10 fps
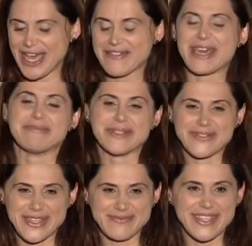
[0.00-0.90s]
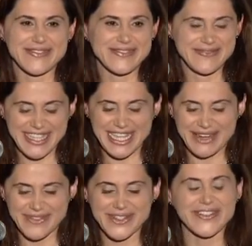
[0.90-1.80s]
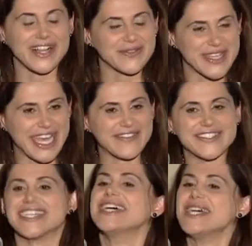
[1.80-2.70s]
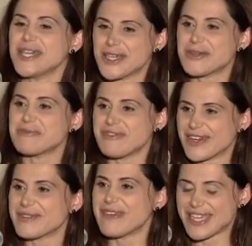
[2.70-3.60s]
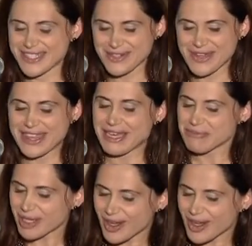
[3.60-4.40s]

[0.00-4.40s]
have that perfect mid midline profile, and we have to, you know, be very patient with them.